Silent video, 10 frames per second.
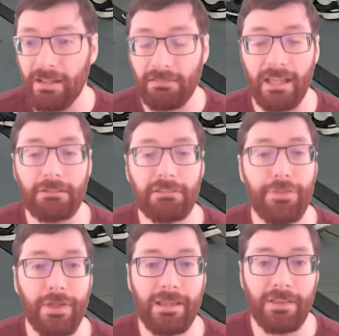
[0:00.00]
likely
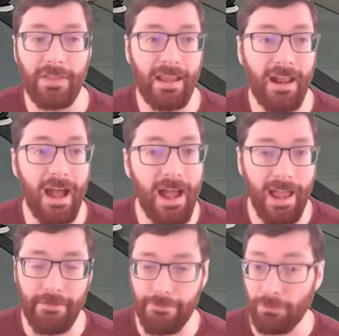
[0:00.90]
thinking that
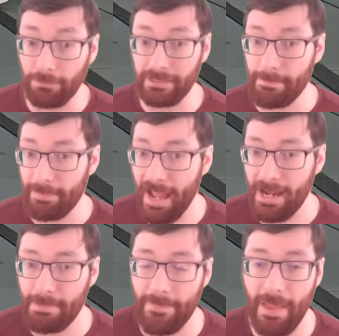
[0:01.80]
I felt really
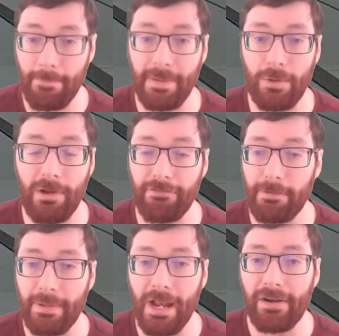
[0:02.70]
bad about that big
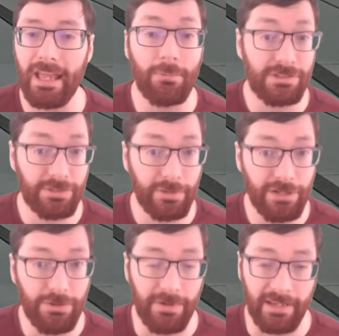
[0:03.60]
whiffing parry and wasn't going to
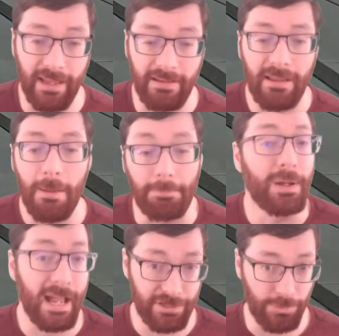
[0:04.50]
do it again.
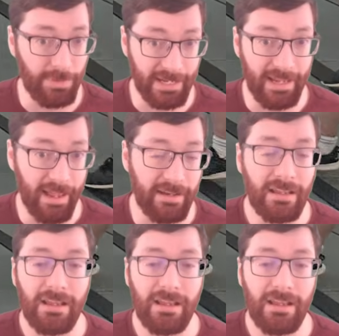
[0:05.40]
But I do it again.